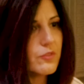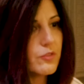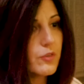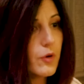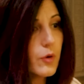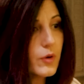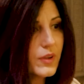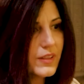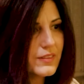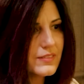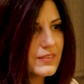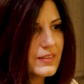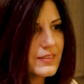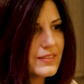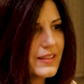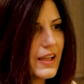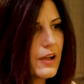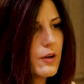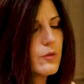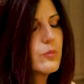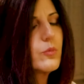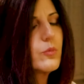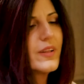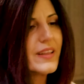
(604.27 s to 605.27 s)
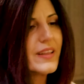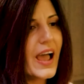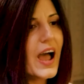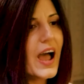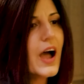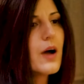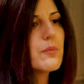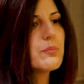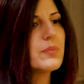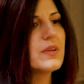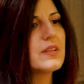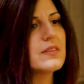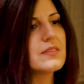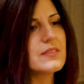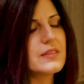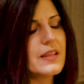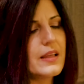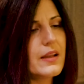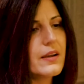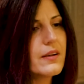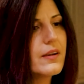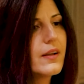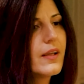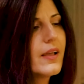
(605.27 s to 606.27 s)
focus it down? What happens
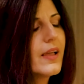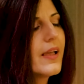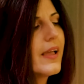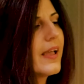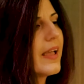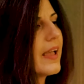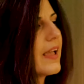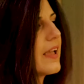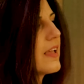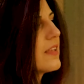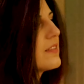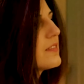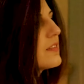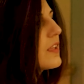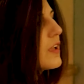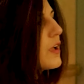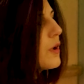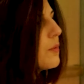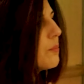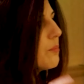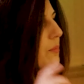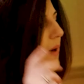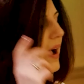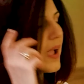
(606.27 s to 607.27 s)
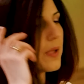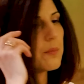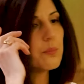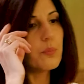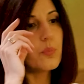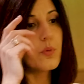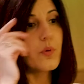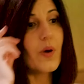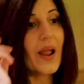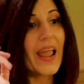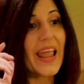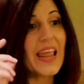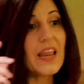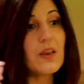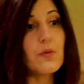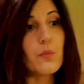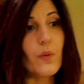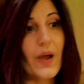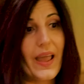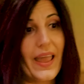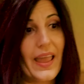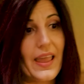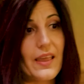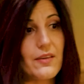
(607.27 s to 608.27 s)
there is my brain
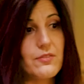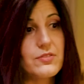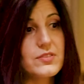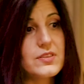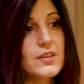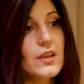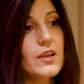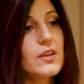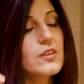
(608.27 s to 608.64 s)
waves